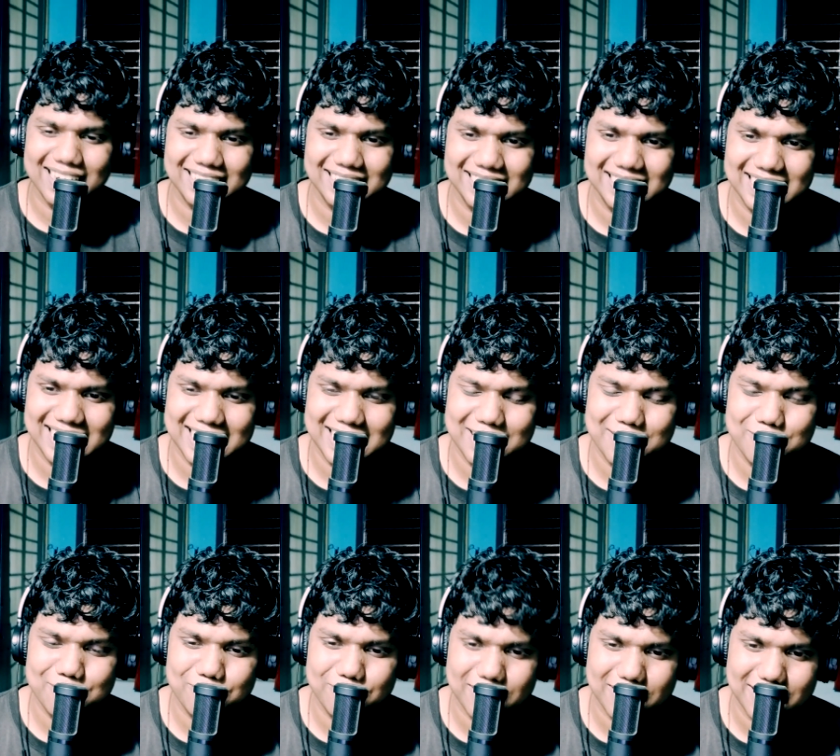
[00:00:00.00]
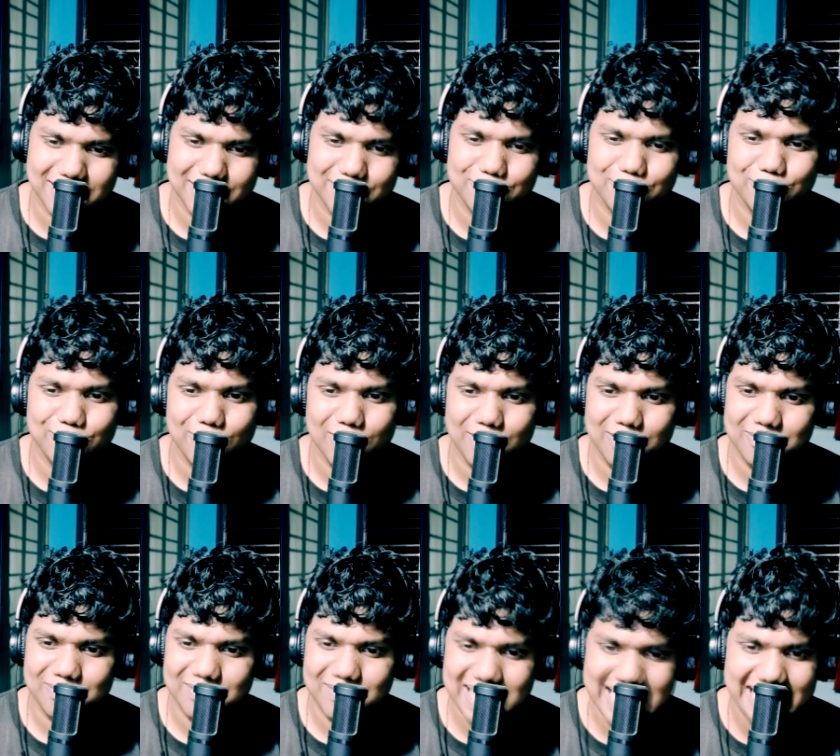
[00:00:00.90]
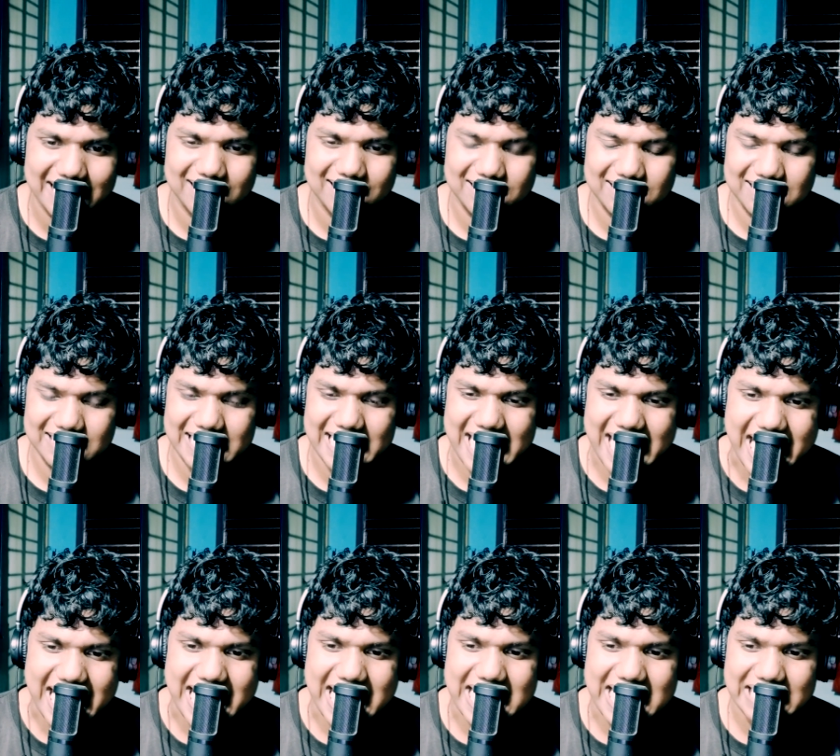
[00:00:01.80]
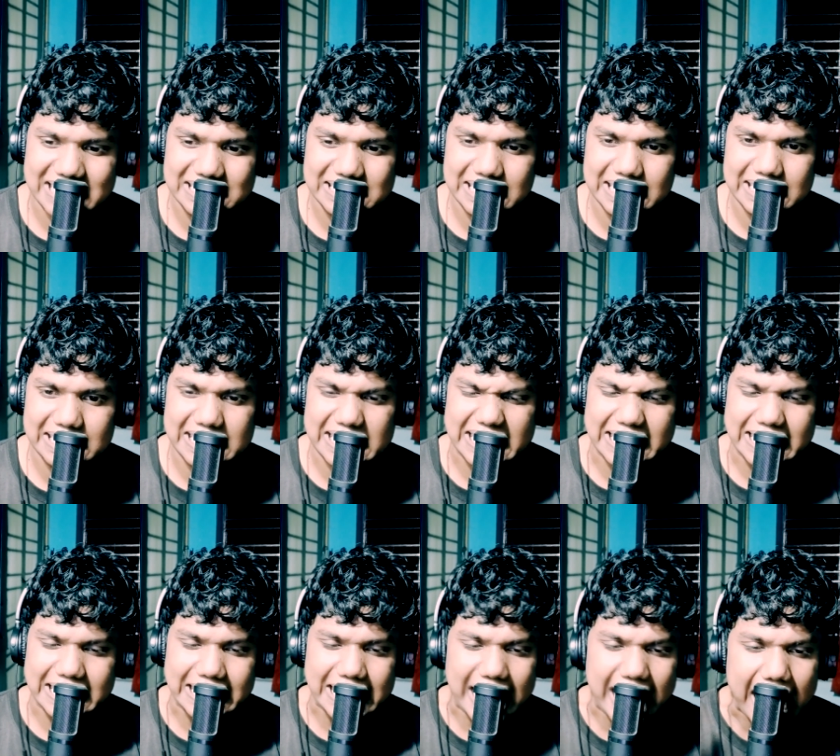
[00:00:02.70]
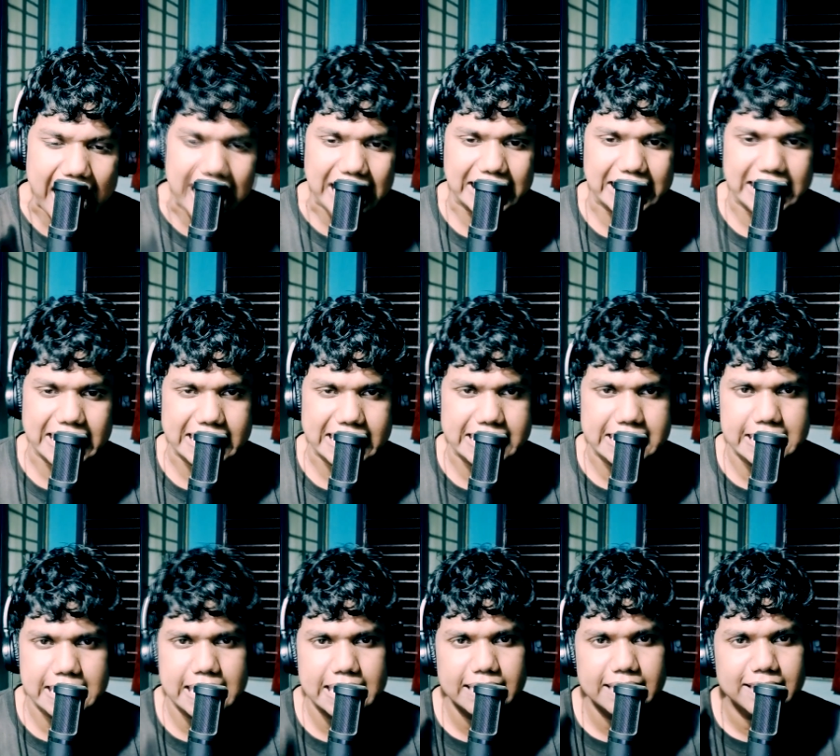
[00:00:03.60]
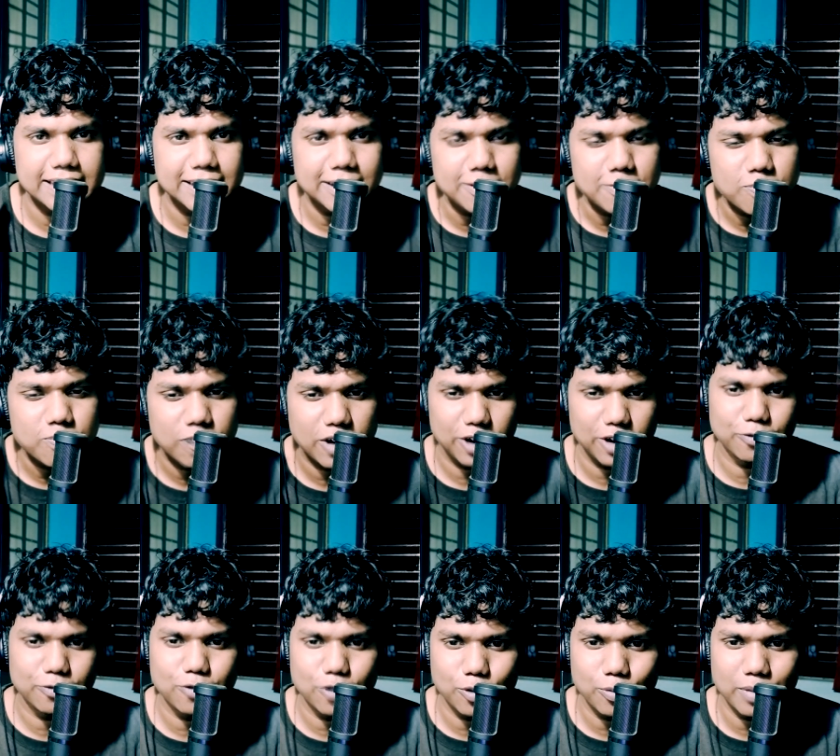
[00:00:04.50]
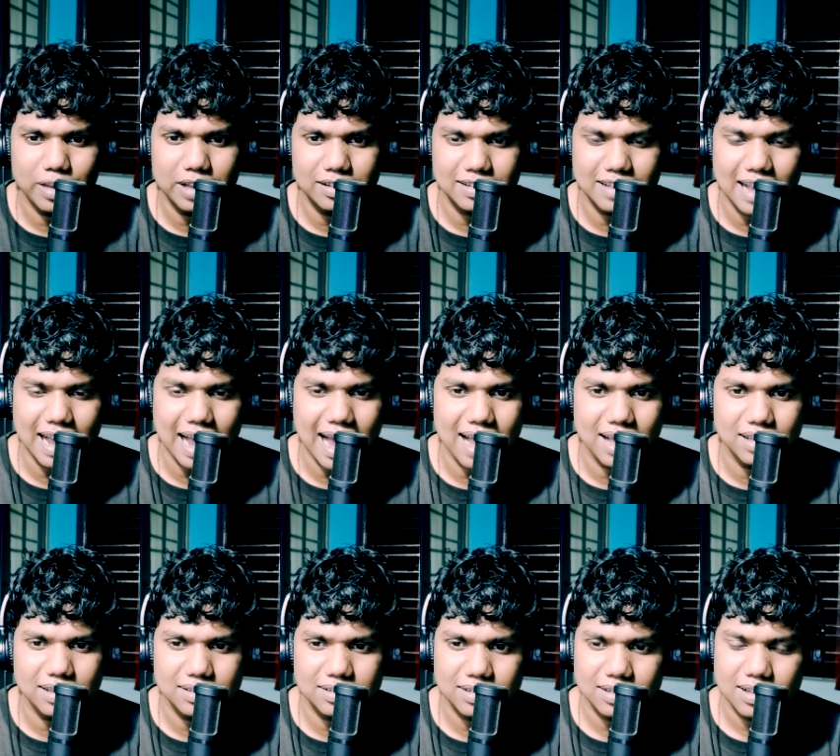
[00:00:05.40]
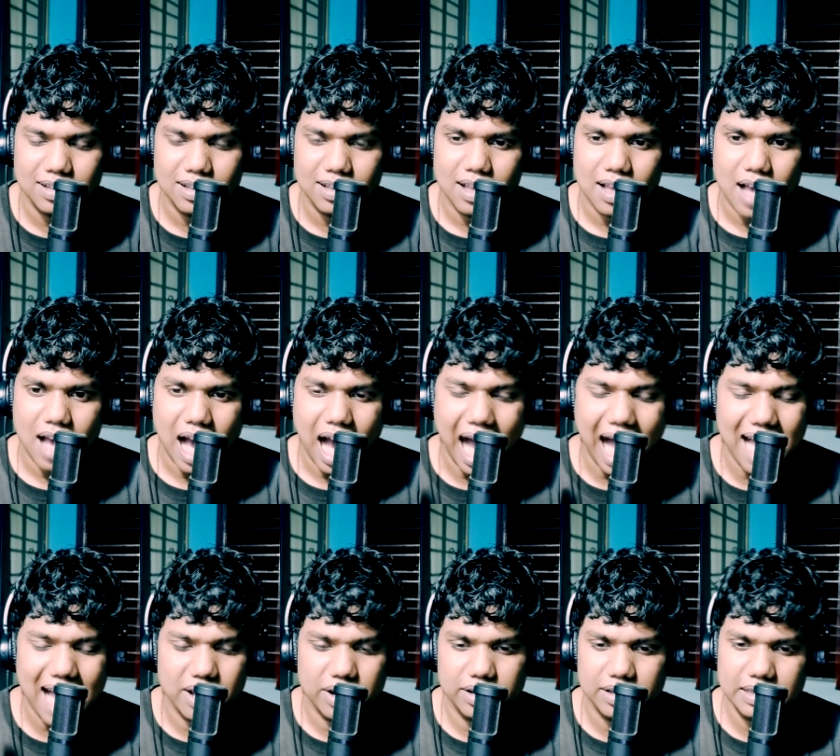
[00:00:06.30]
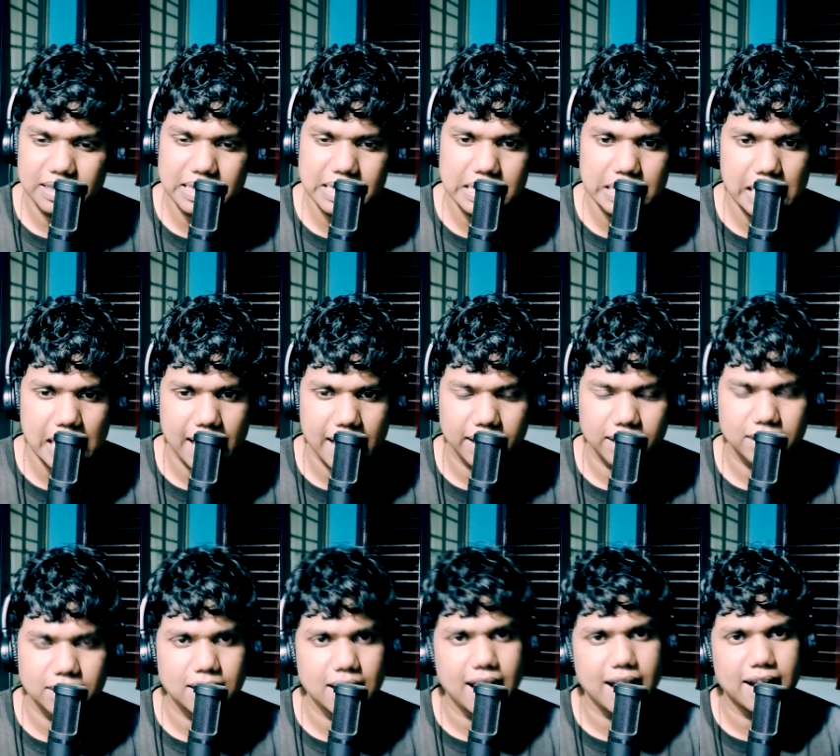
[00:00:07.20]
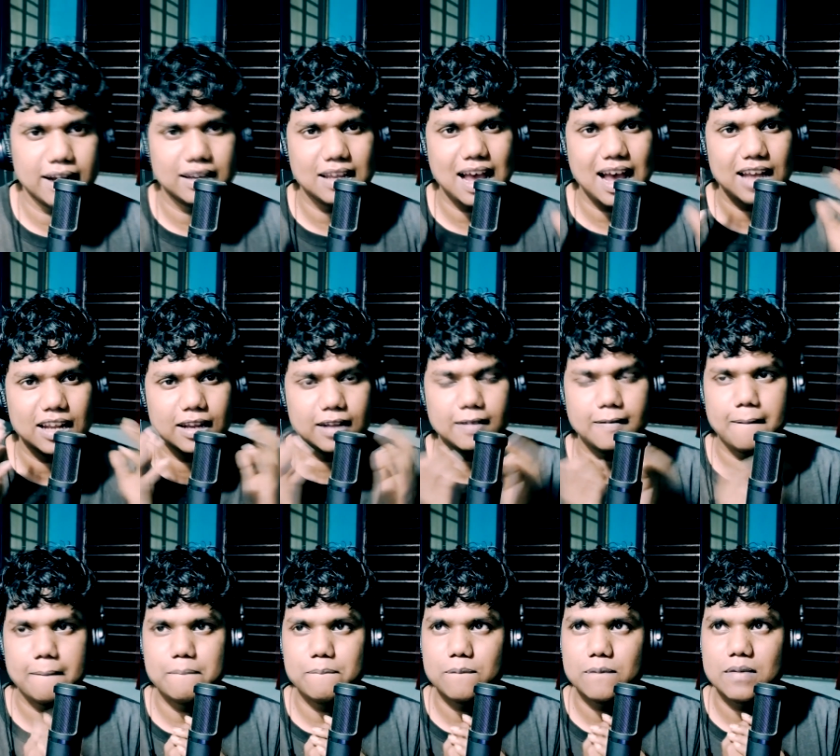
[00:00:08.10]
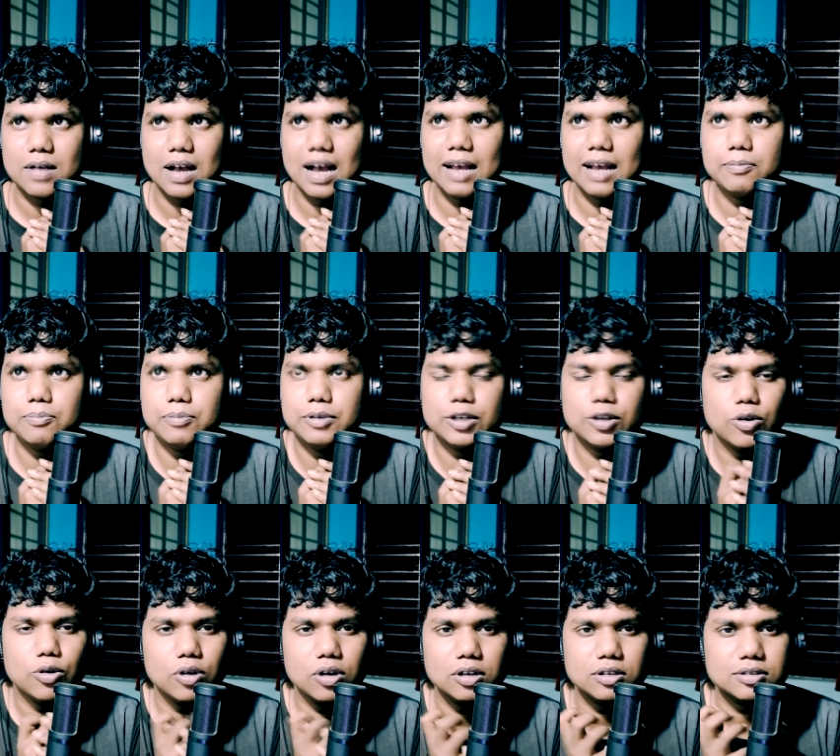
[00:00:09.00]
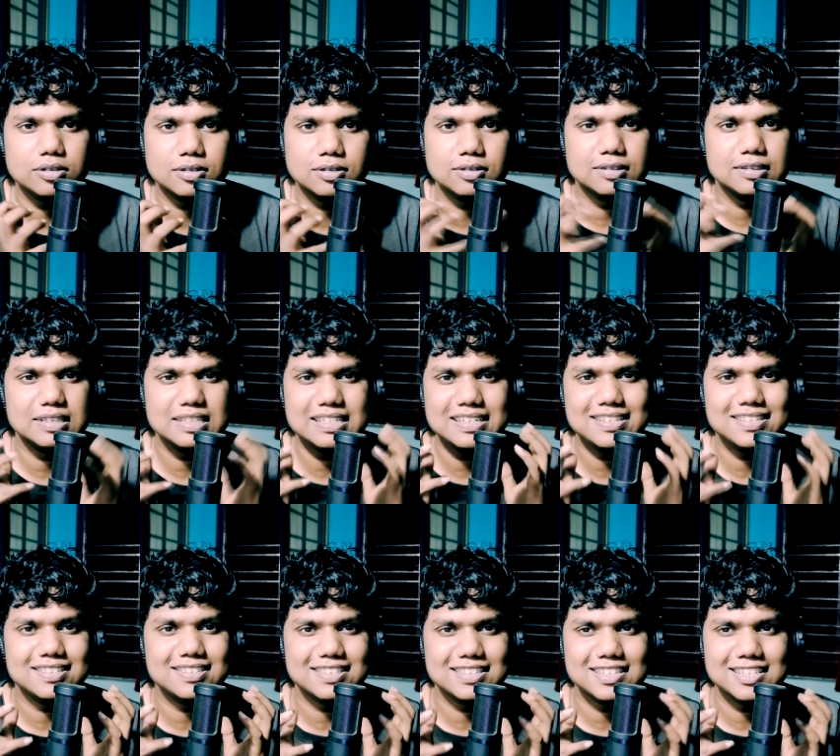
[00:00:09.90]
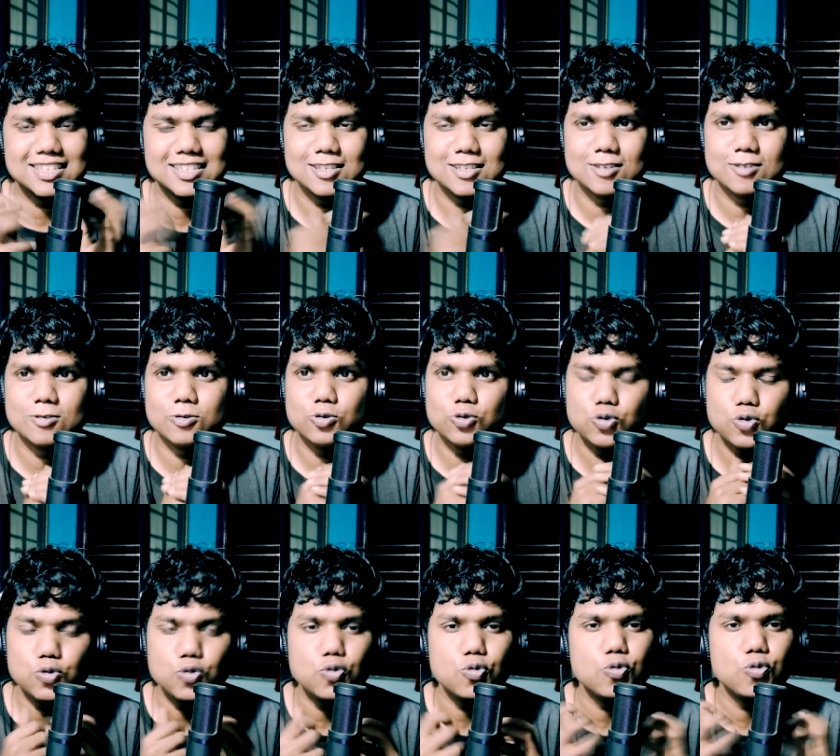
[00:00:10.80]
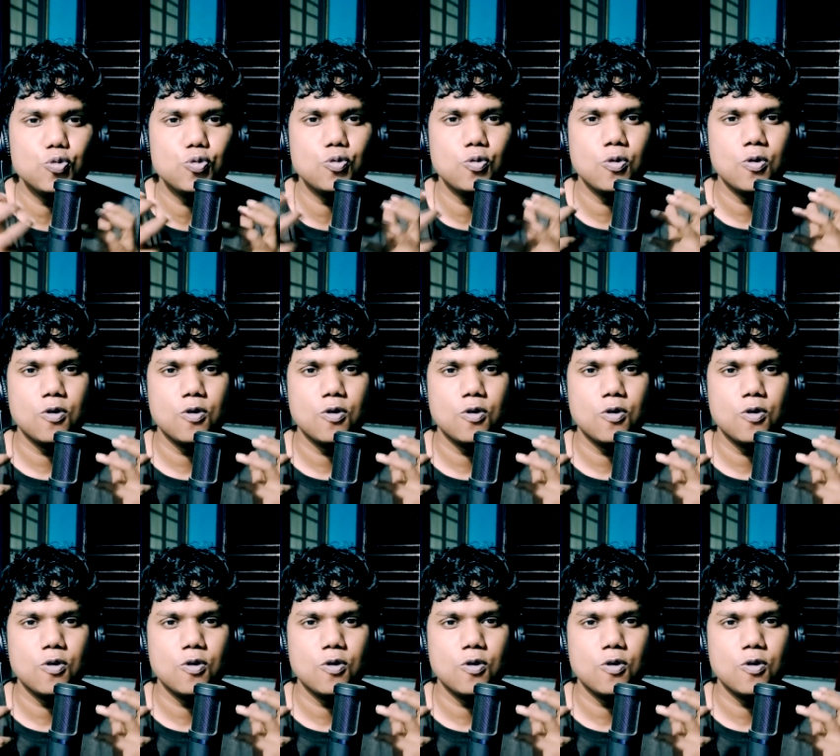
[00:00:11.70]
performance energetic entertaining performance guys i really like that i, I because this is true